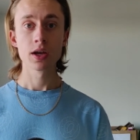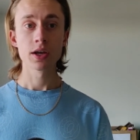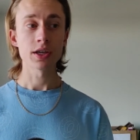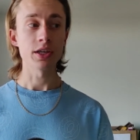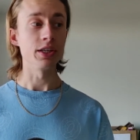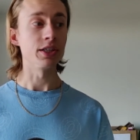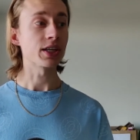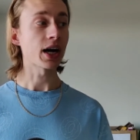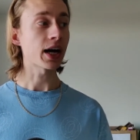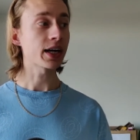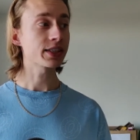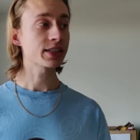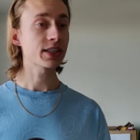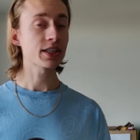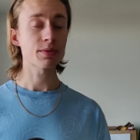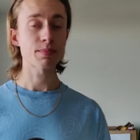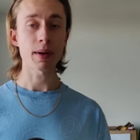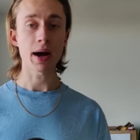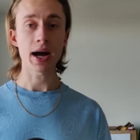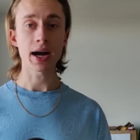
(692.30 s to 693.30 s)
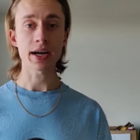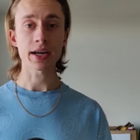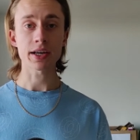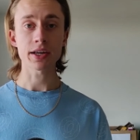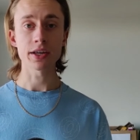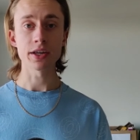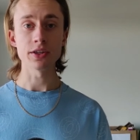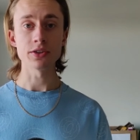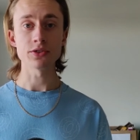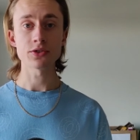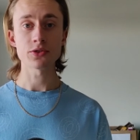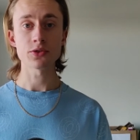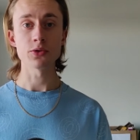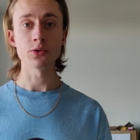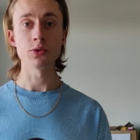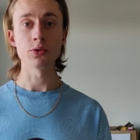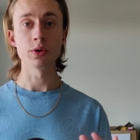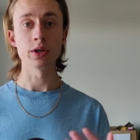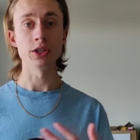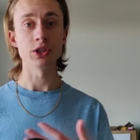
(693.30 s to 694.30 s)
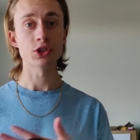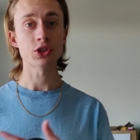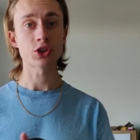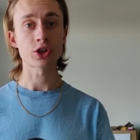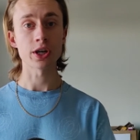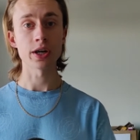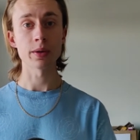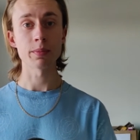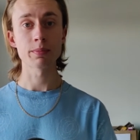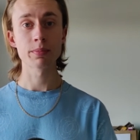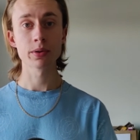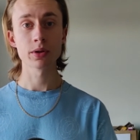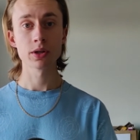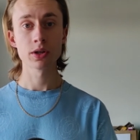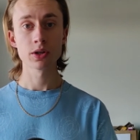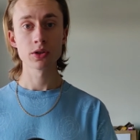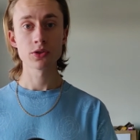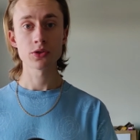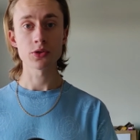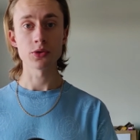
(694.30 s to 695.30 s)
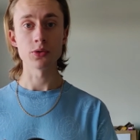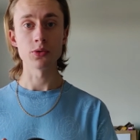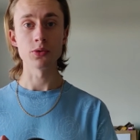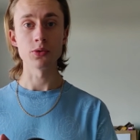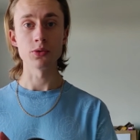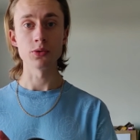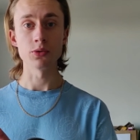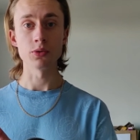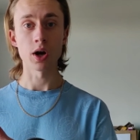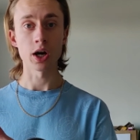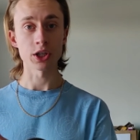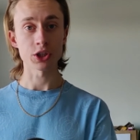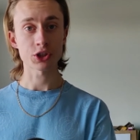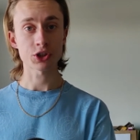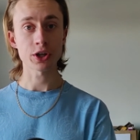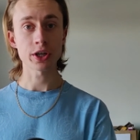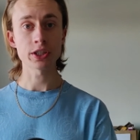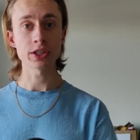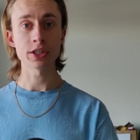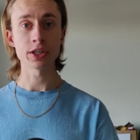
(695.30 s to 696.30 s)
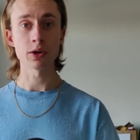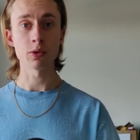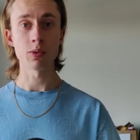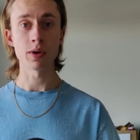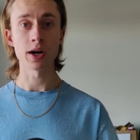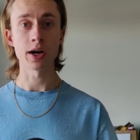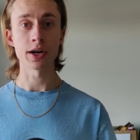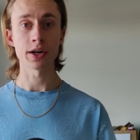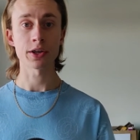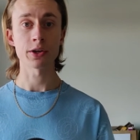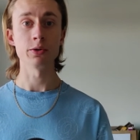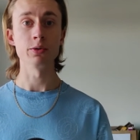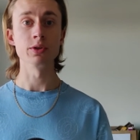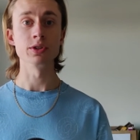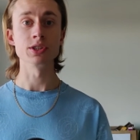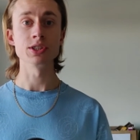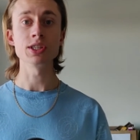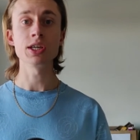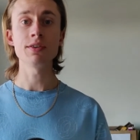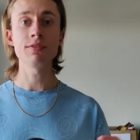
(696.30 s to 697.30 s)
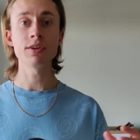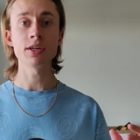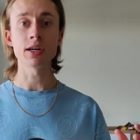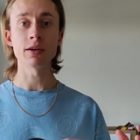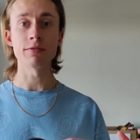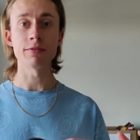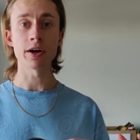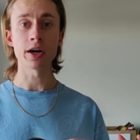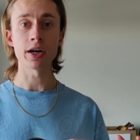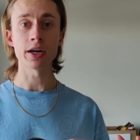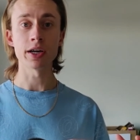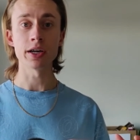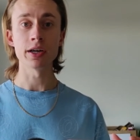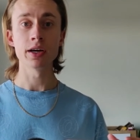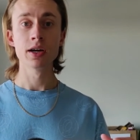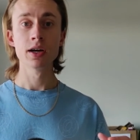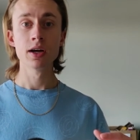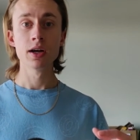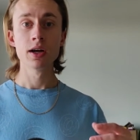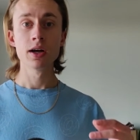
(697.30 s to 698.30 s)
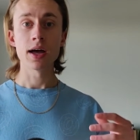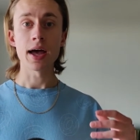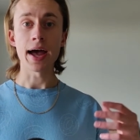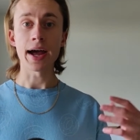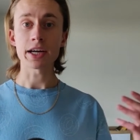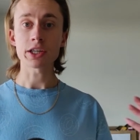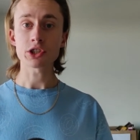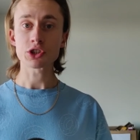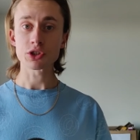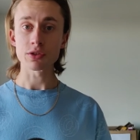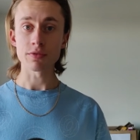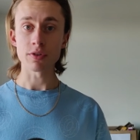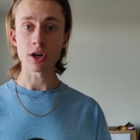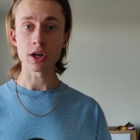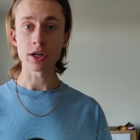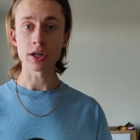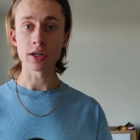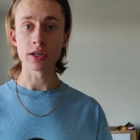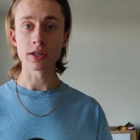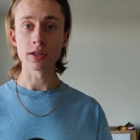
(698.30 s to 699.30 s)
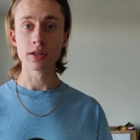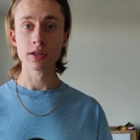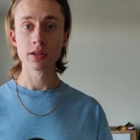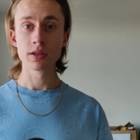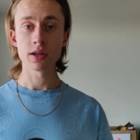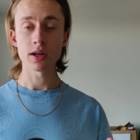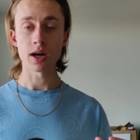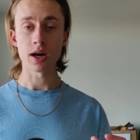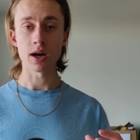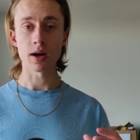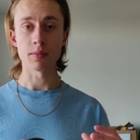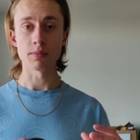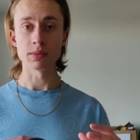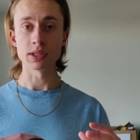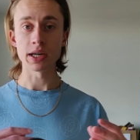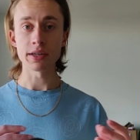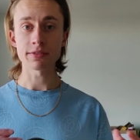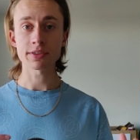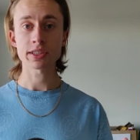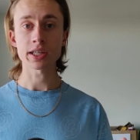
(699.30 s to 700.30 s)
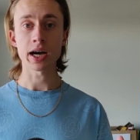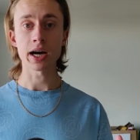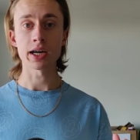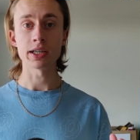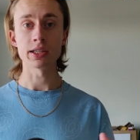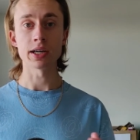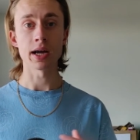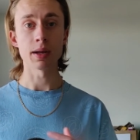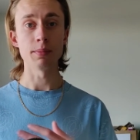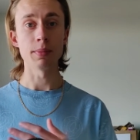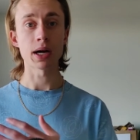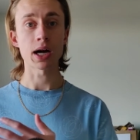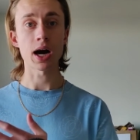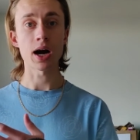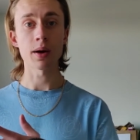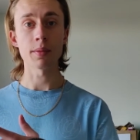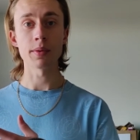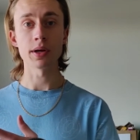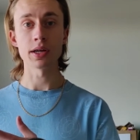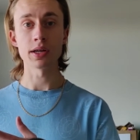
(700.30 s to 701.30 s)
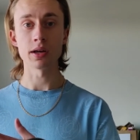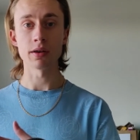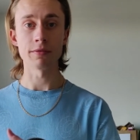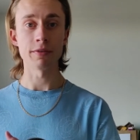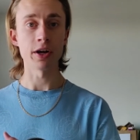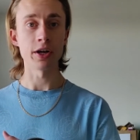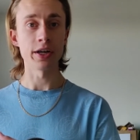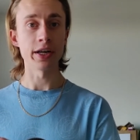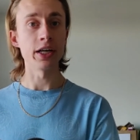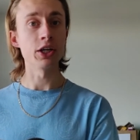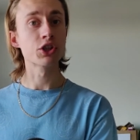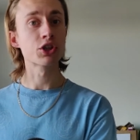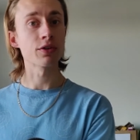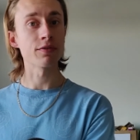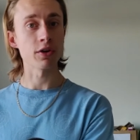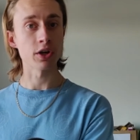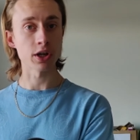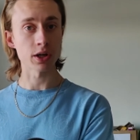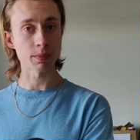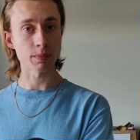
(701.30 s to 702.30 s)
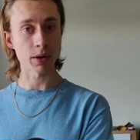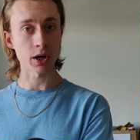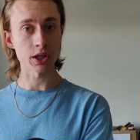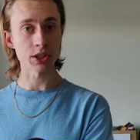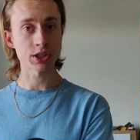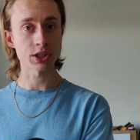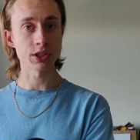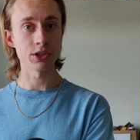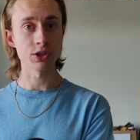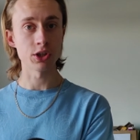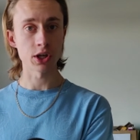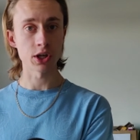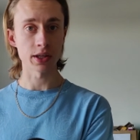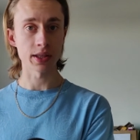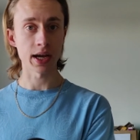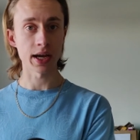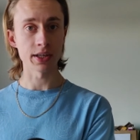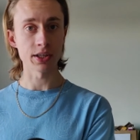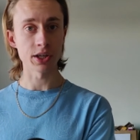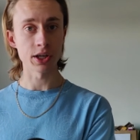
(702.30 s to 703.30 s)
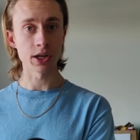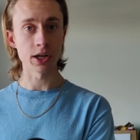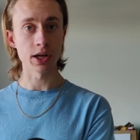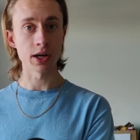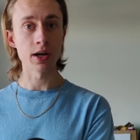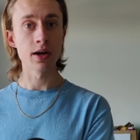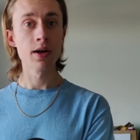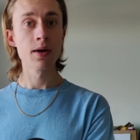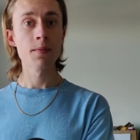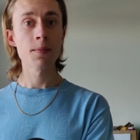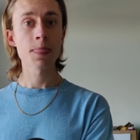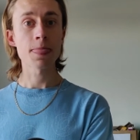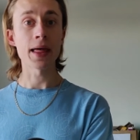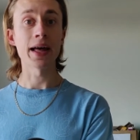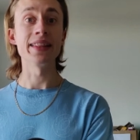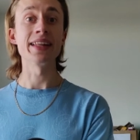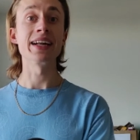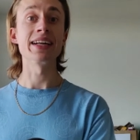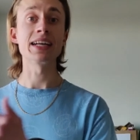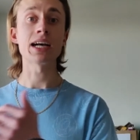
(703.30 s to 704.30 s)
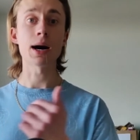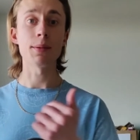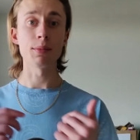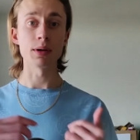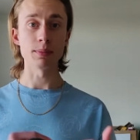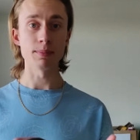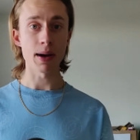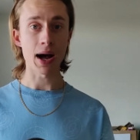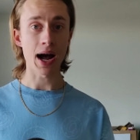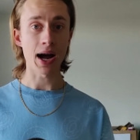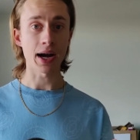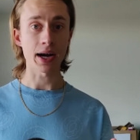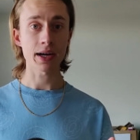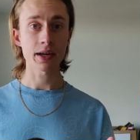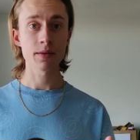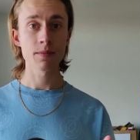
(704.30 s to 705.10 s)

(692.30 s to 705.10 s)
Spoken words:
He ties this back into his trip to Australia, where he was leaving a very extroverted lifestyle and becoming a very introverted person during that year, and then coming back.